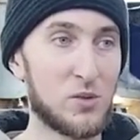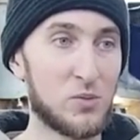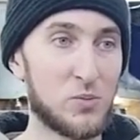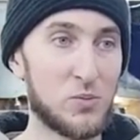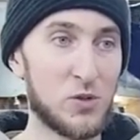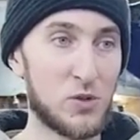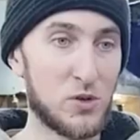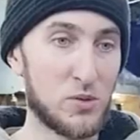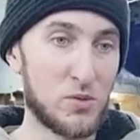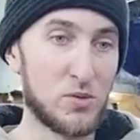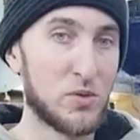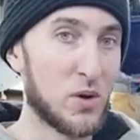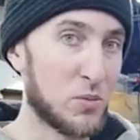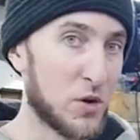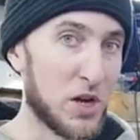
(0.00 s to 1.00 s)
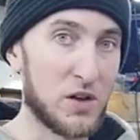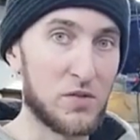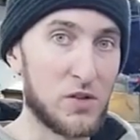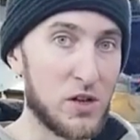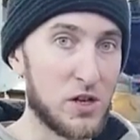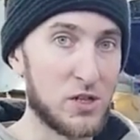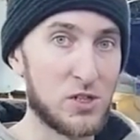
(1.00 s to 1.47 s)
Doing a brake
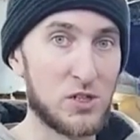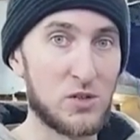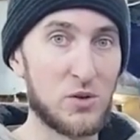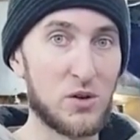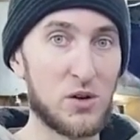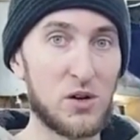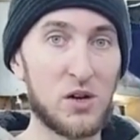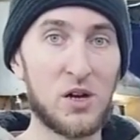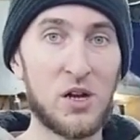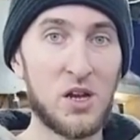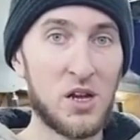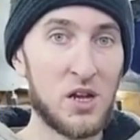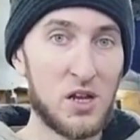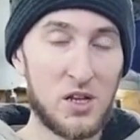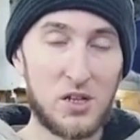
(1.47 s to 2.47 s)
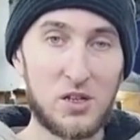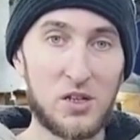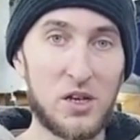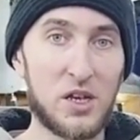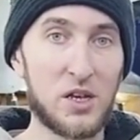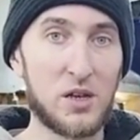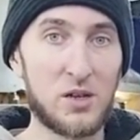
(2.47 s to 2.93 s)
flush or
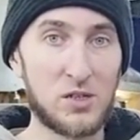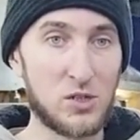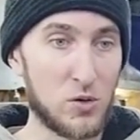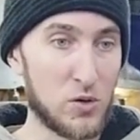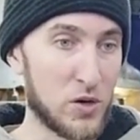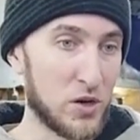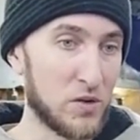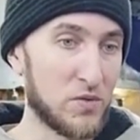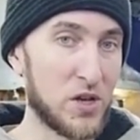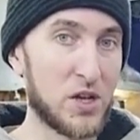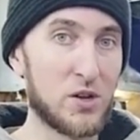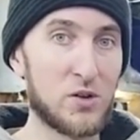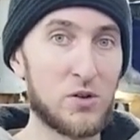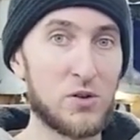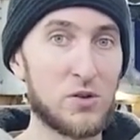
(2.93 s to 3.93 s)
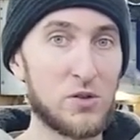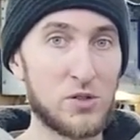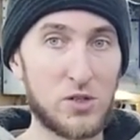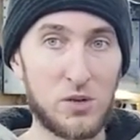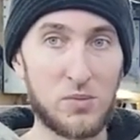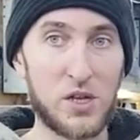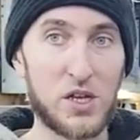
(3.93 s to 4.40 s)
like storing your vehicle or
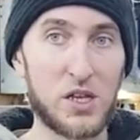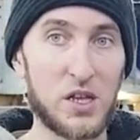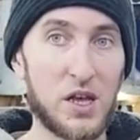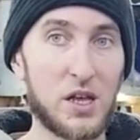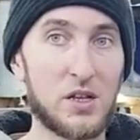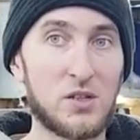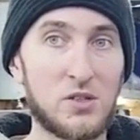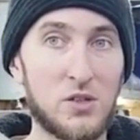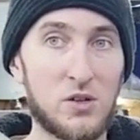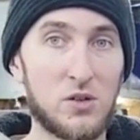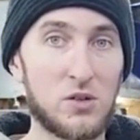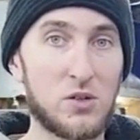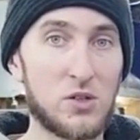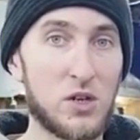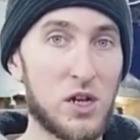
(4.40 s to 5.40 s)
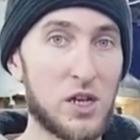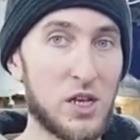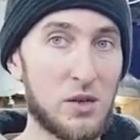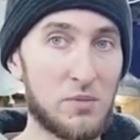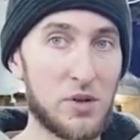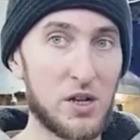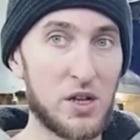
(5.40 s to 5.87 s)
something like that. So try to
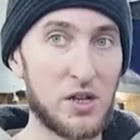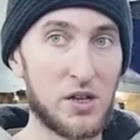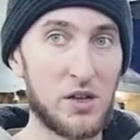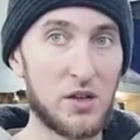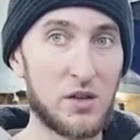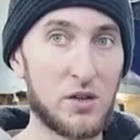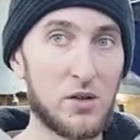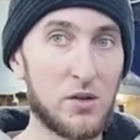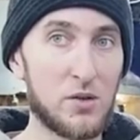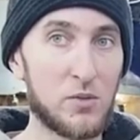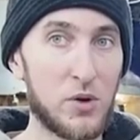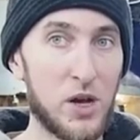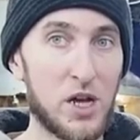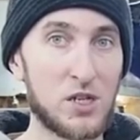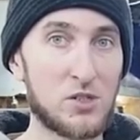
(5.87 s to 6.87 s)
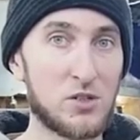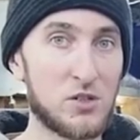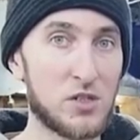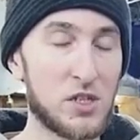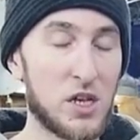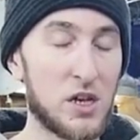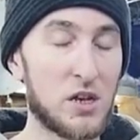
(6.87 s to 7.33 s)
keep it on the rational
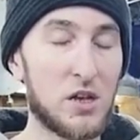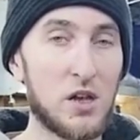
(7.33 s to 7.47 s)
side.